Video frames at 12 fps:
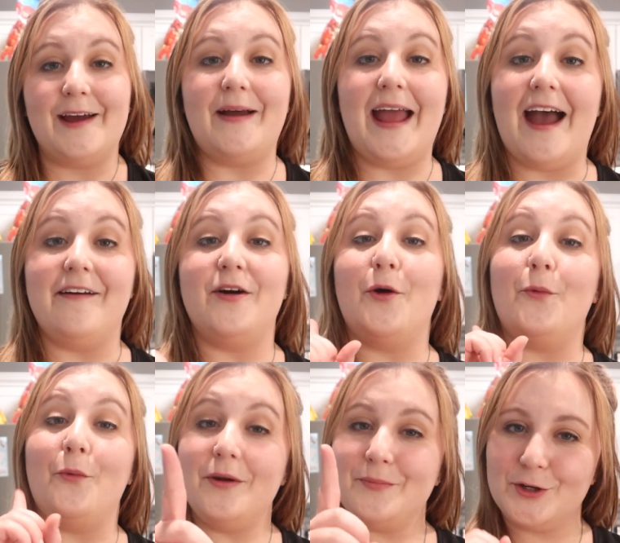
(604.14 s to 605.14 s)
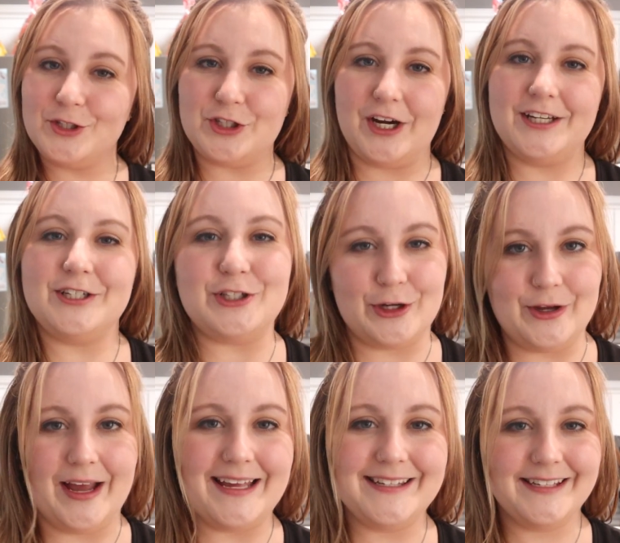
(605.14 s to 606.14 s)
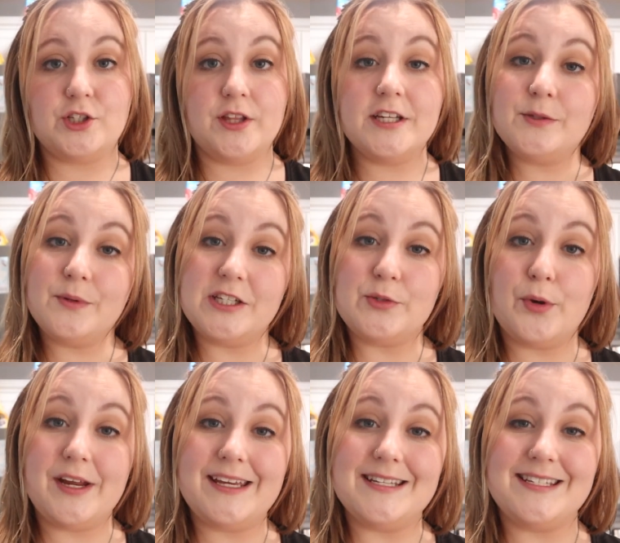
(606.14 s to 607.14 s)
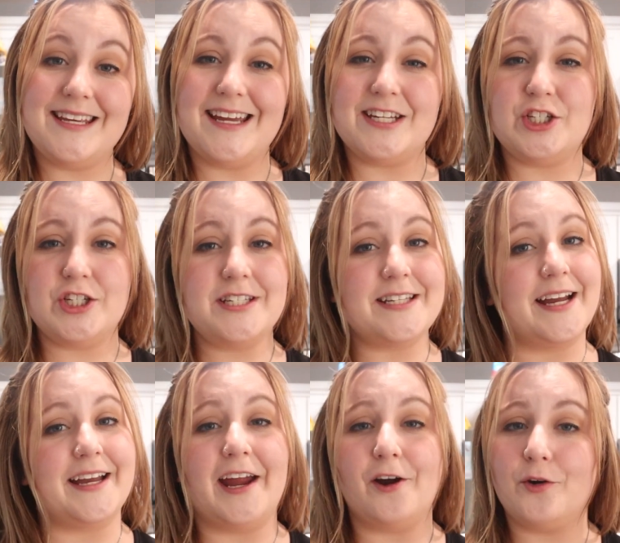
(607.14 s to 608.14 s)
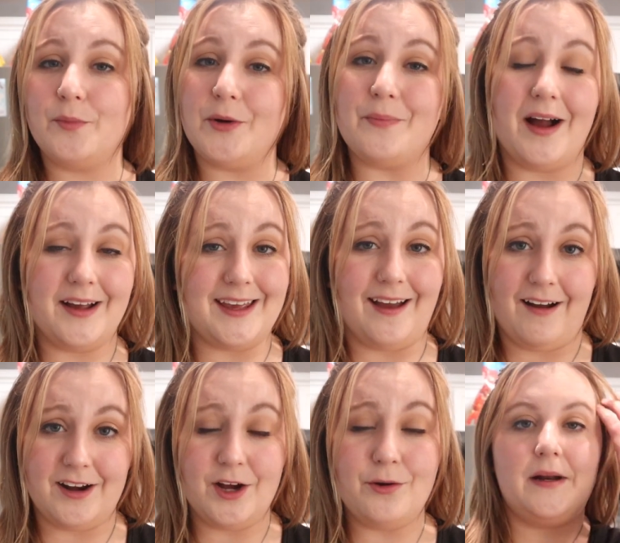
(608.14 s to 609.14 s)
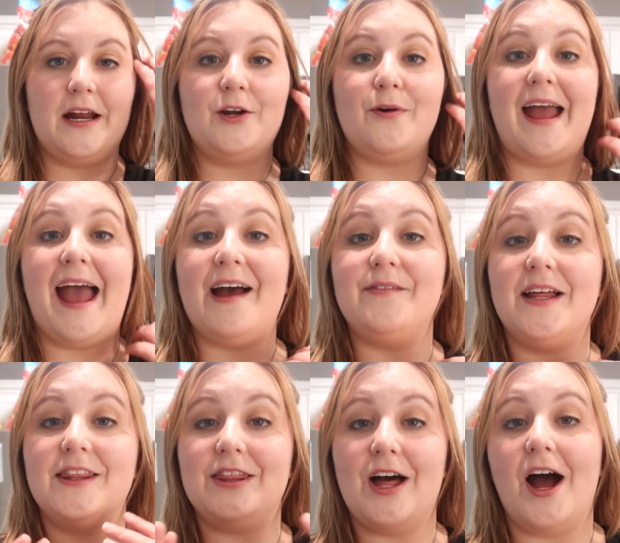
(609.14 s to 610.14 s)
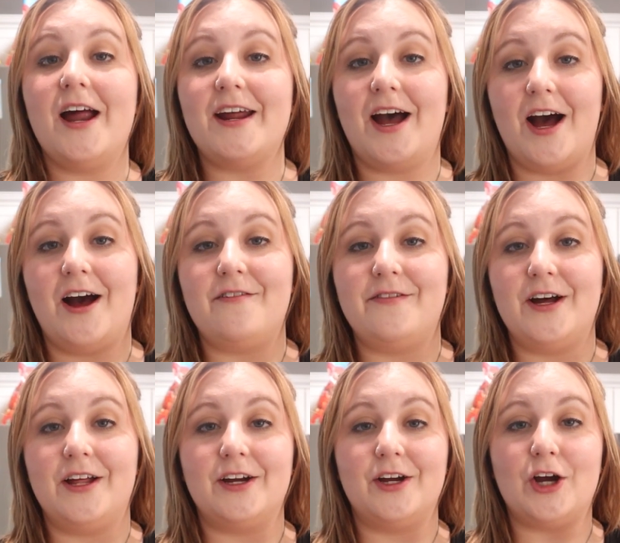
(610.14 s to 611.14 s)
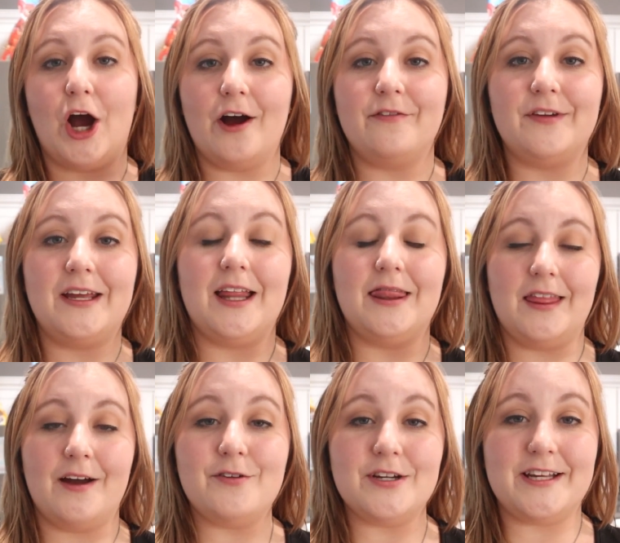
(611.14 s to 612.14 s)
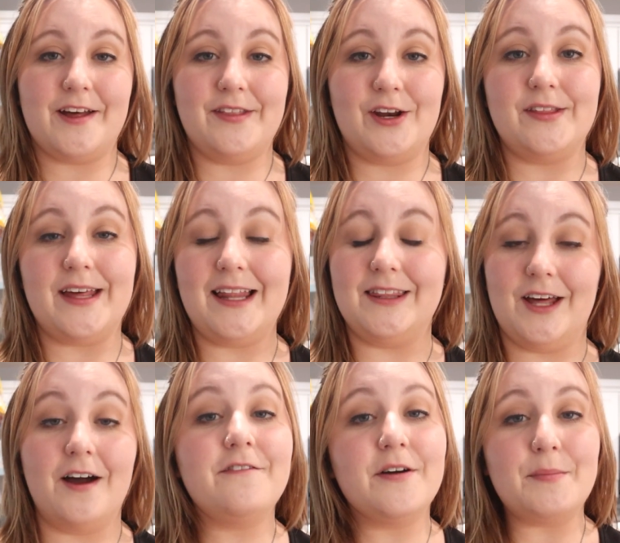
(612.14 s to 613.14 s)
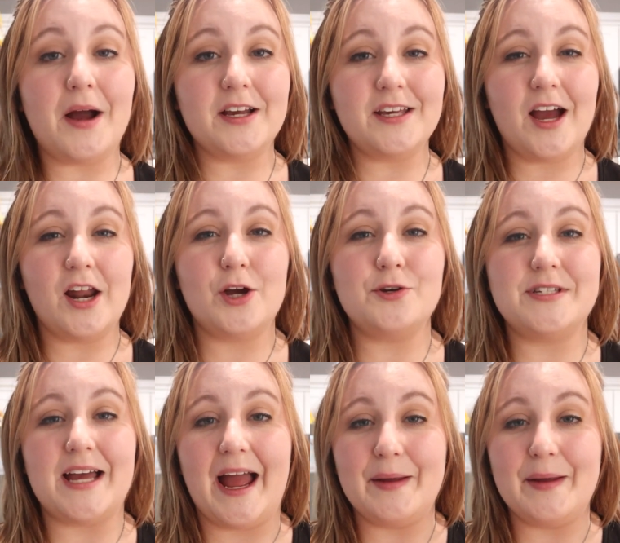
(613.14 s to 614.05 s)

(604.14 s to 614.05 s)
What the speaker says: Now I have one more drink to show you guys. So this one is pretty easy. It's just a caramel macchiato, but I know I have a lot of coffee lovers out there that love macchiatos.